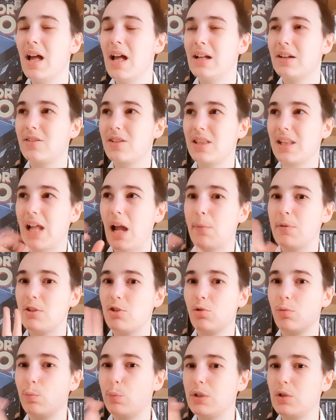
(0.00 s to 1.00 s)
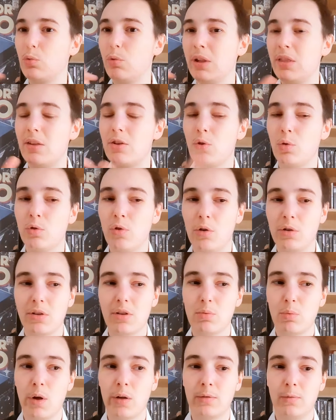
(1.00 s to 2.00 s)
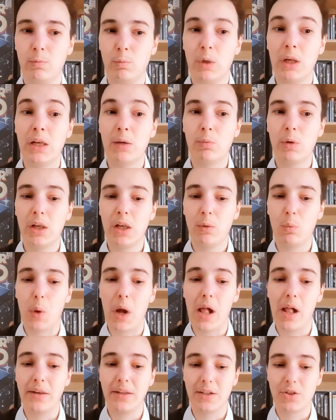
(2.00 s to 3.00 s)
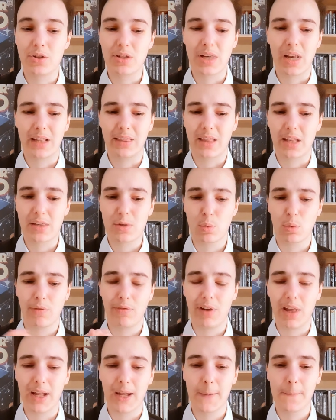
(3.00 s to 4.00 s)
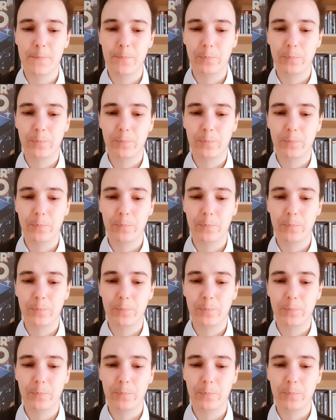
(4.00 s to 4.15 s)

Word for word: because the chemistry between the two doctors worked really really well and I just like that sort of like